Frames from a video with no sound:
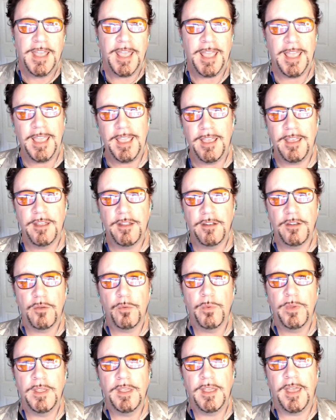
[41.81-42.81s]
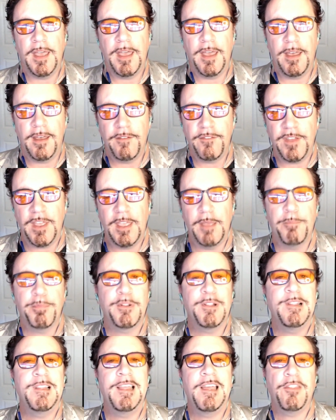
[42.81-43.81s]
And we have a
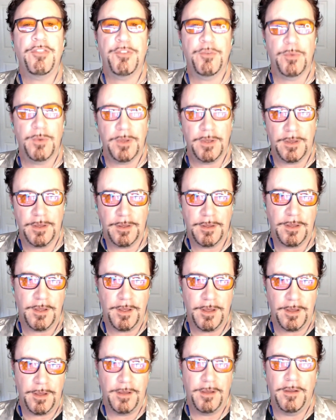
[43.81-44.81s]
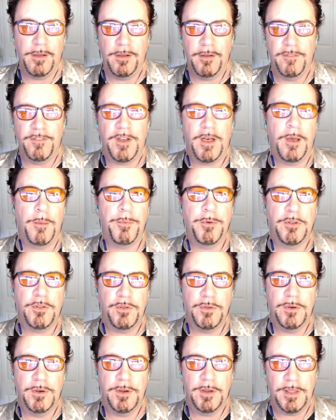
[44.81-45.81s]
plethora of
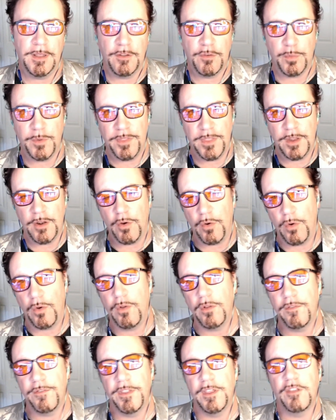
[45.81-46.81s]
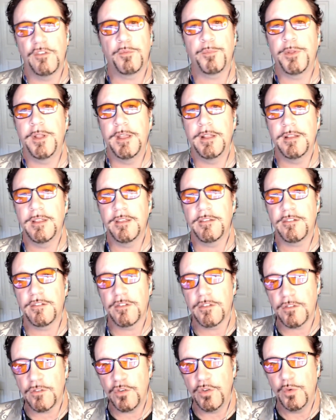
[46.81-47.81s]
opportunities within all of these
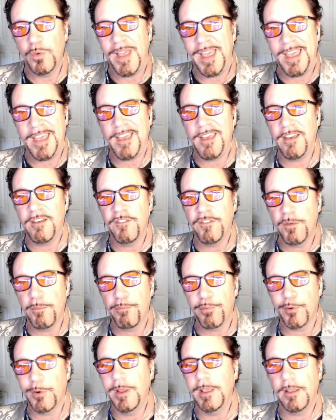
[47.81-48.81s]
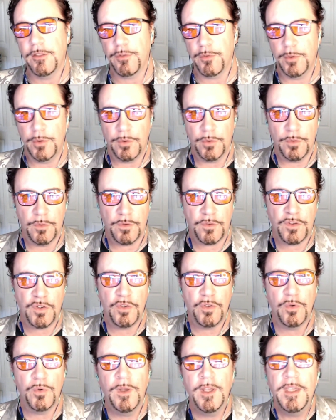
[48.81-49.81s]
playlists to have breakthroughs,
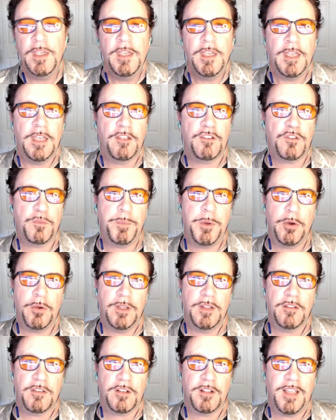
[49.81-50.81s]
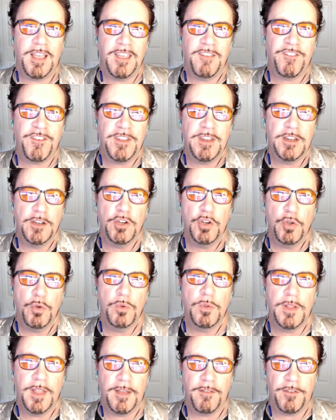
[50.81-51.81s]
to experience life in a
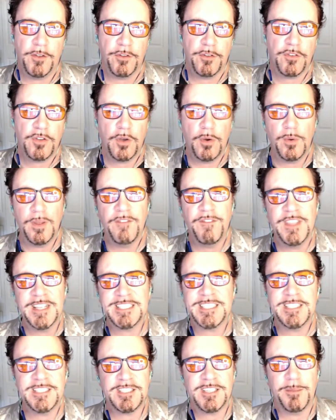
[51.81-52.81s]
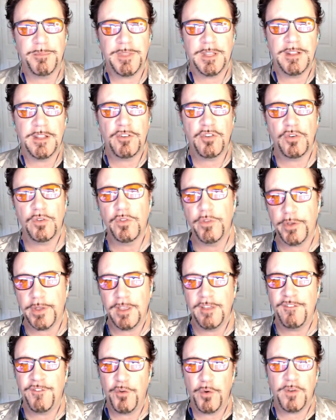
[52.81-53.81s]
new level. So, if this is something that you're
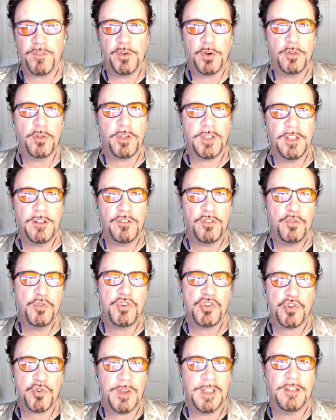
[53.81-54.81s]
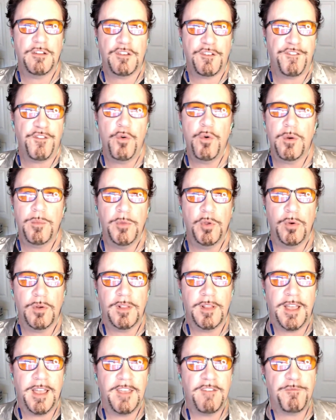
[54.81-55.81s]
looking for, if you're looking to transform your
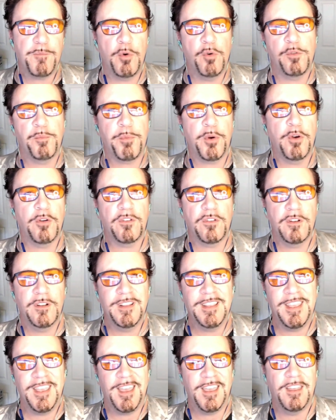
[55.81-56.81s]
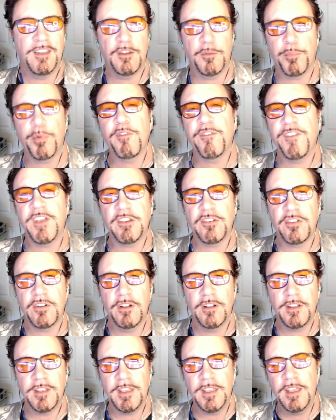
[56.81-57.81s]
life both personally and
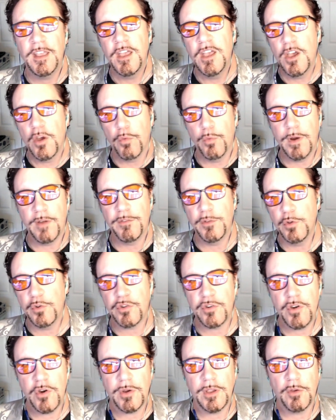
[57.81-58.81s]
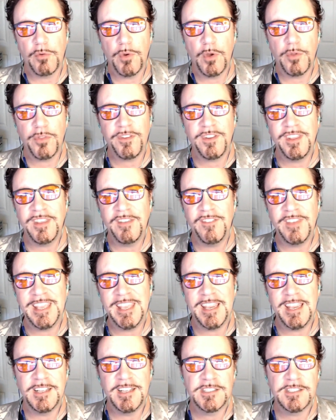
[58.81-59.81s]
professionally, Revolutionary Growth
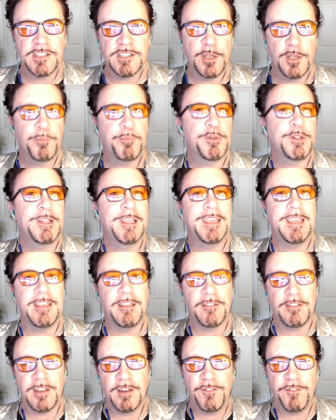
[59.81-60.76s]
TV is the place.